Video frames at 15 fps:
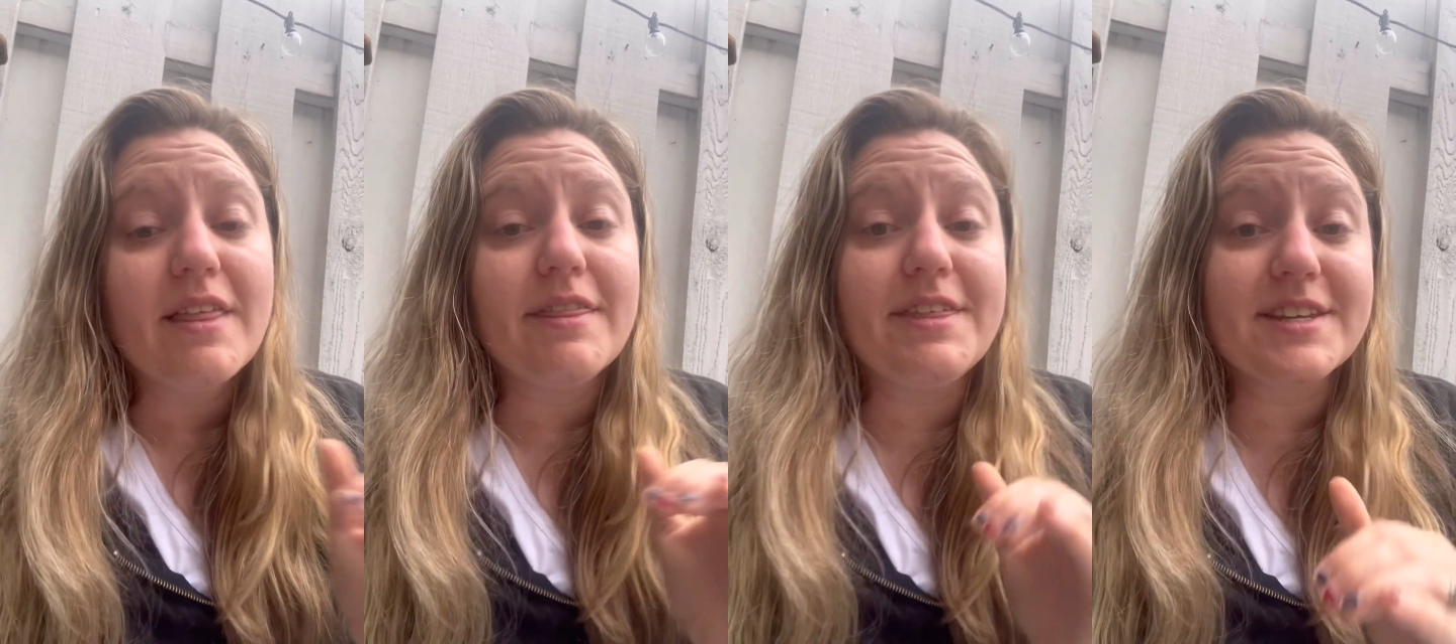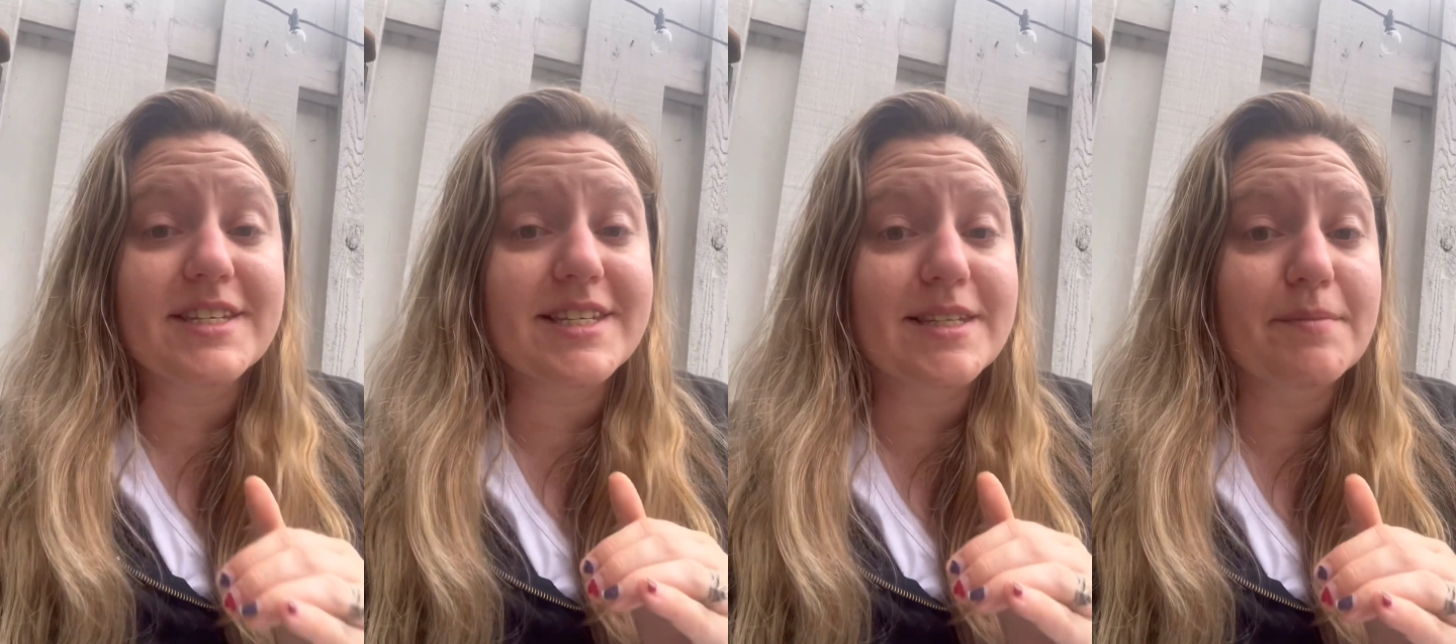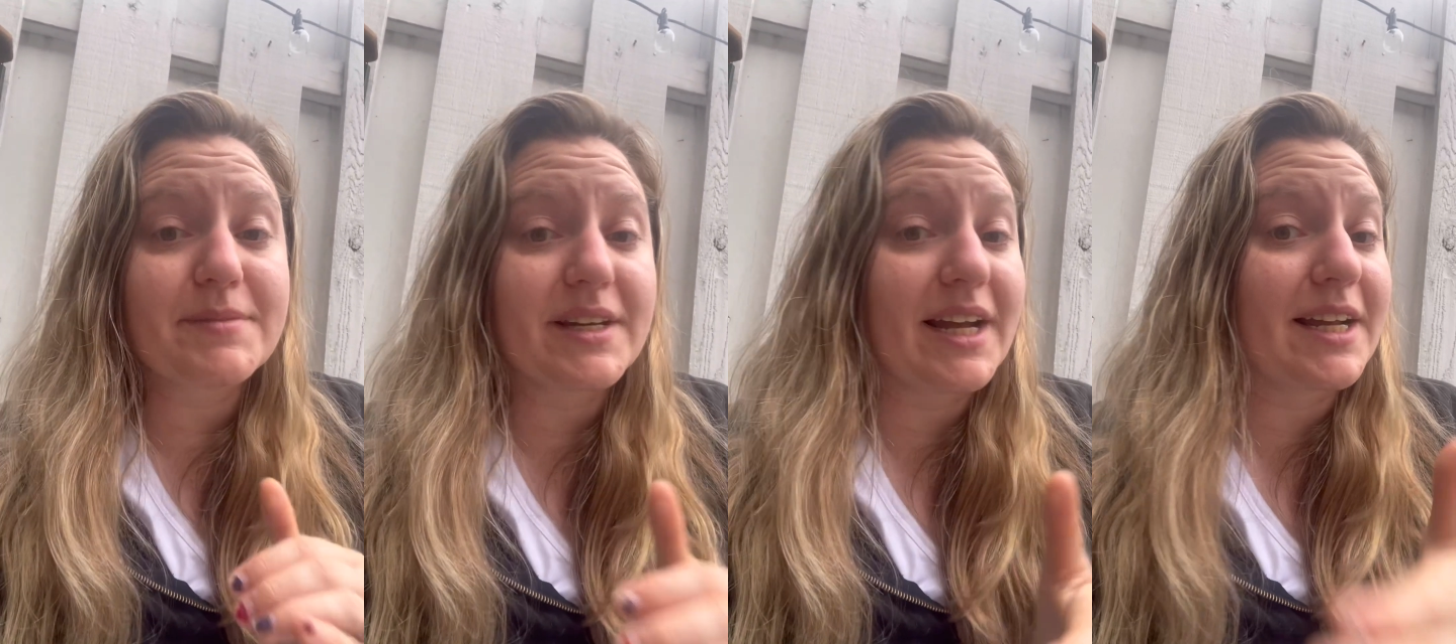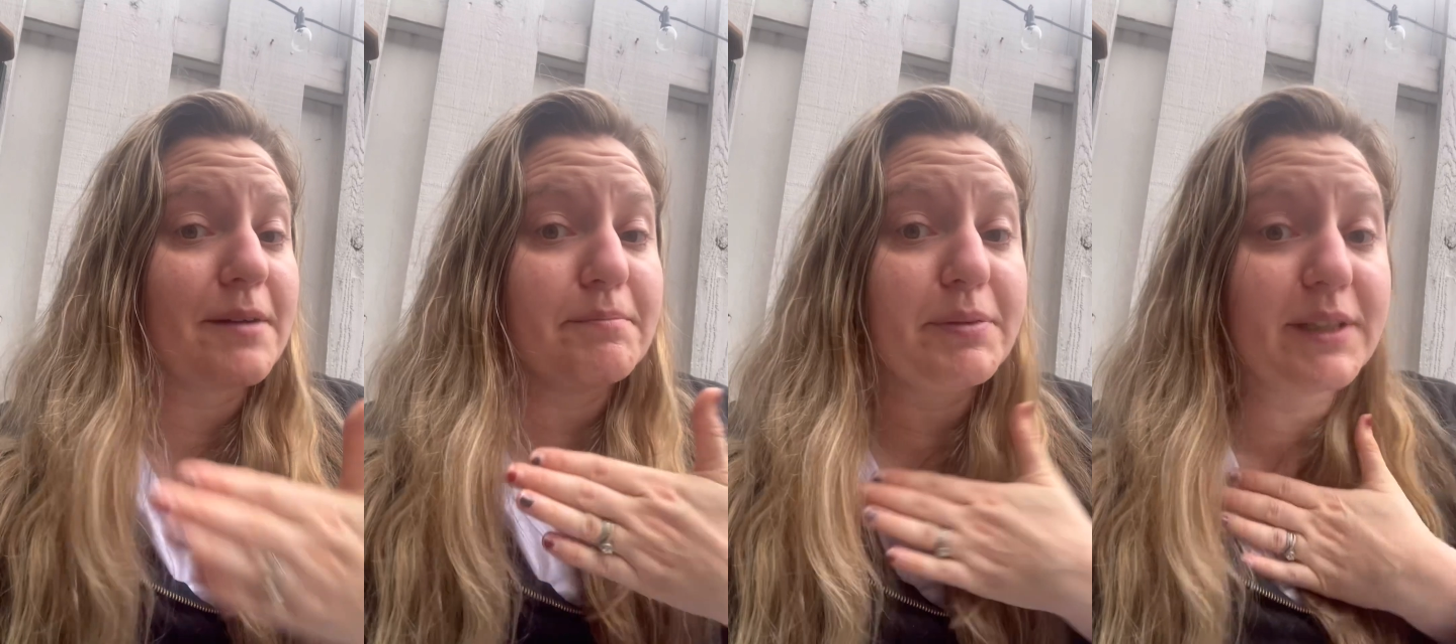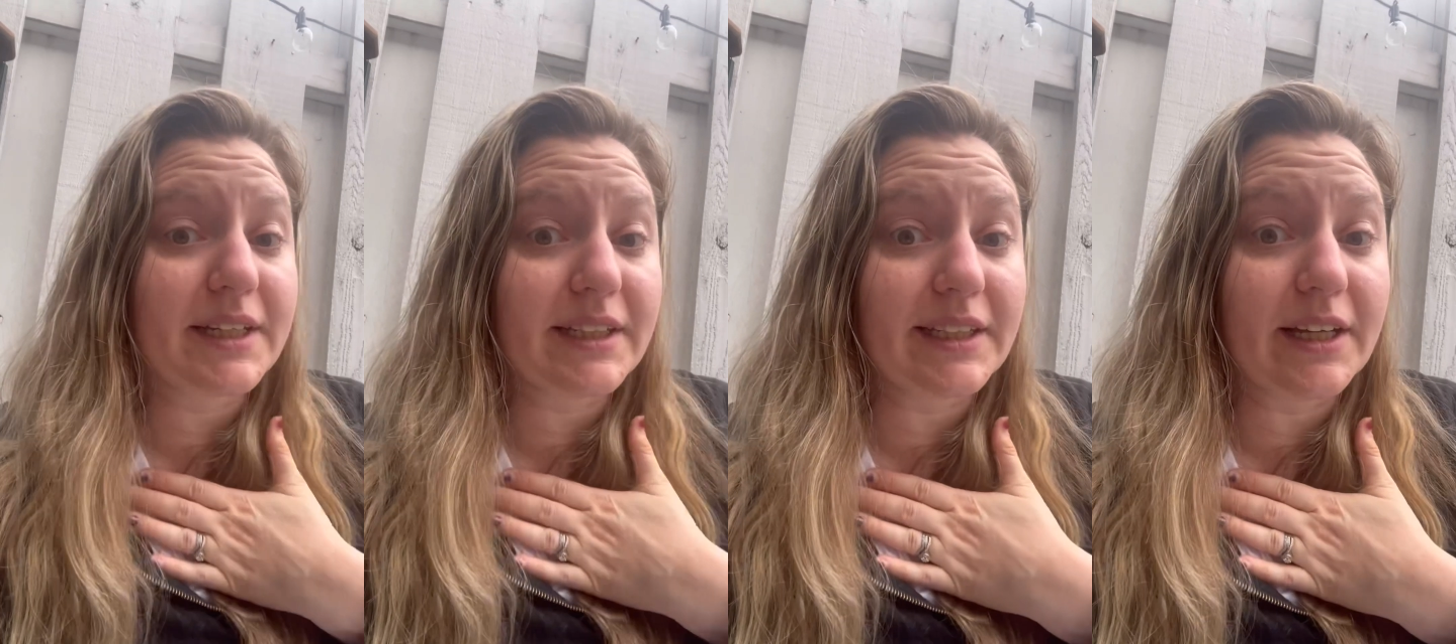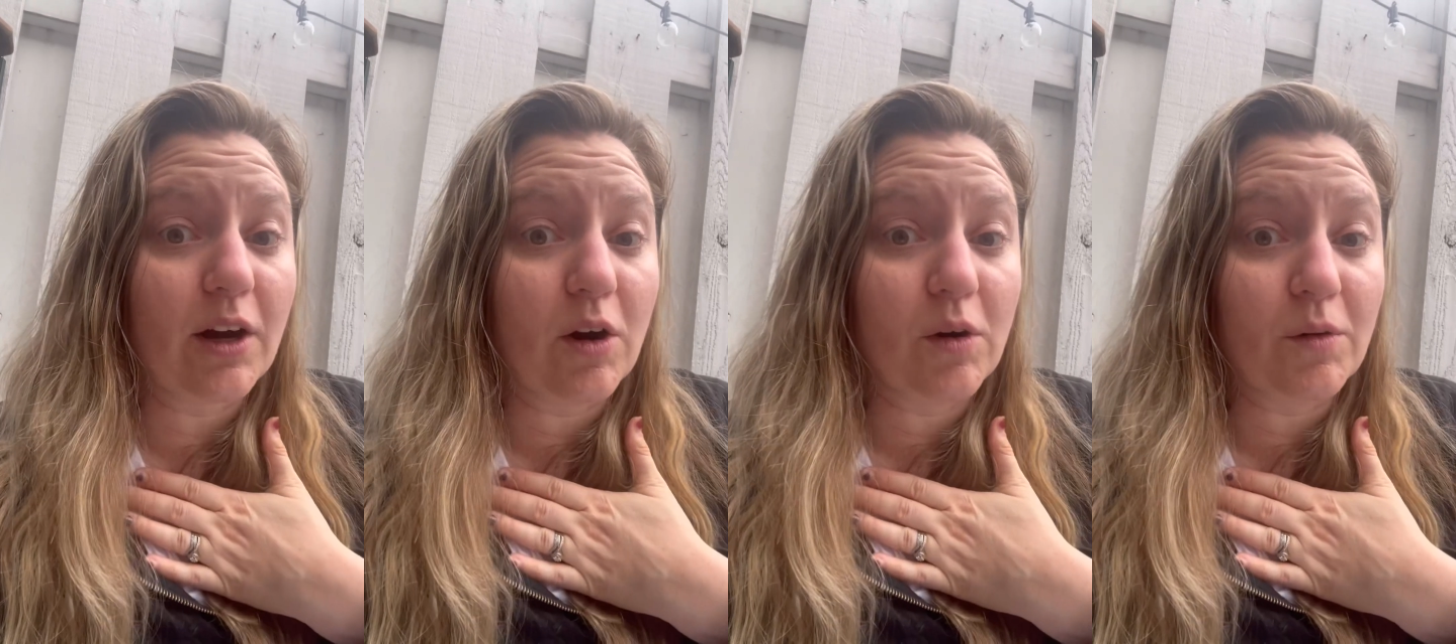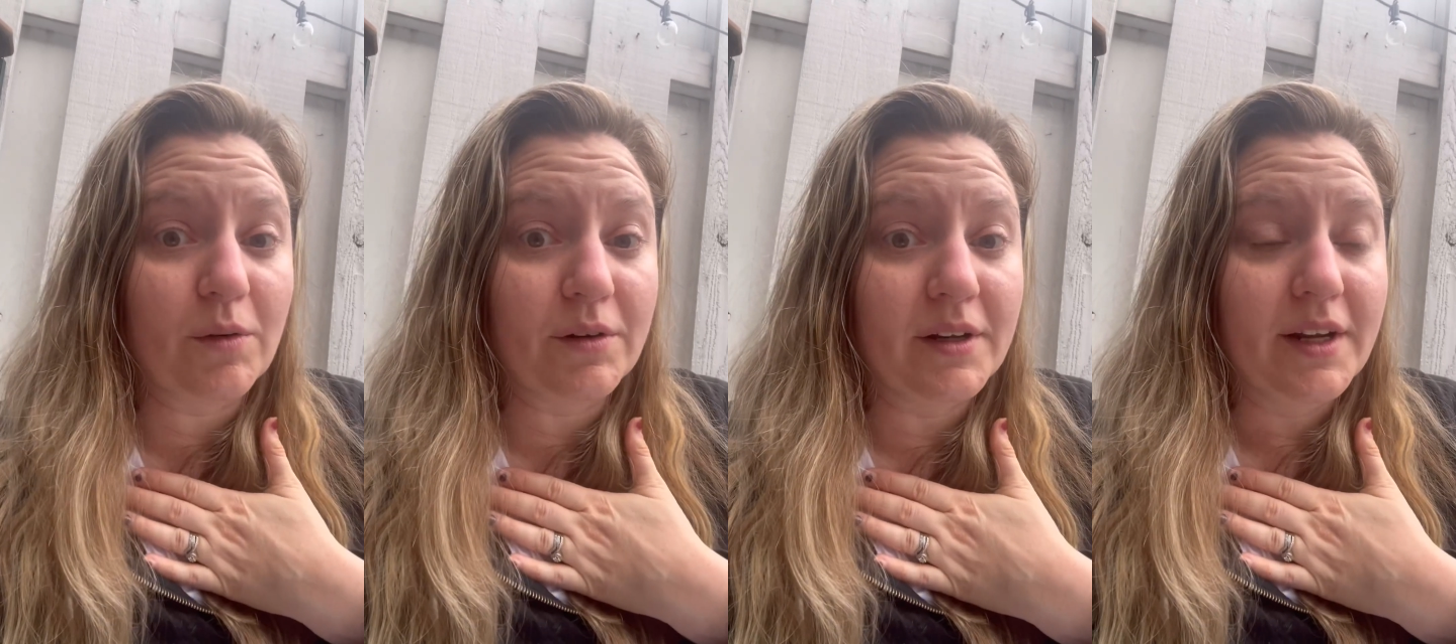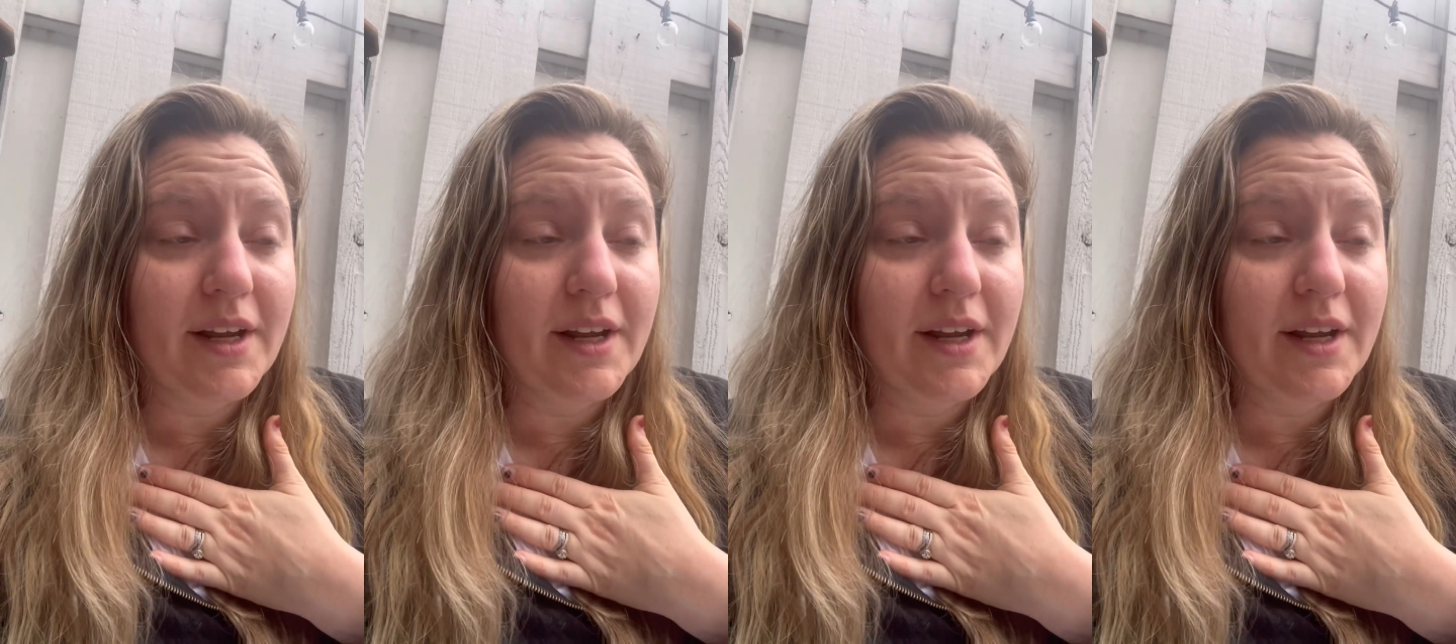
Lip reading: This is something I completely own